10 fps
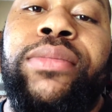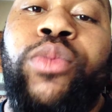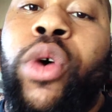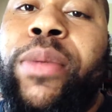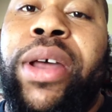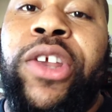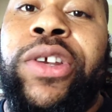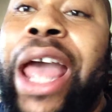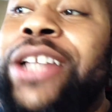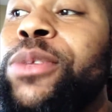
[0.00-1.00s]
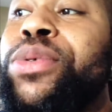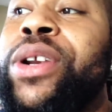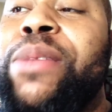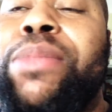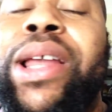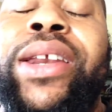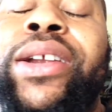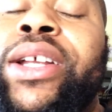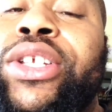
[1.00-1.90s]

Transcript: Watermelon, you can actually put in a blender.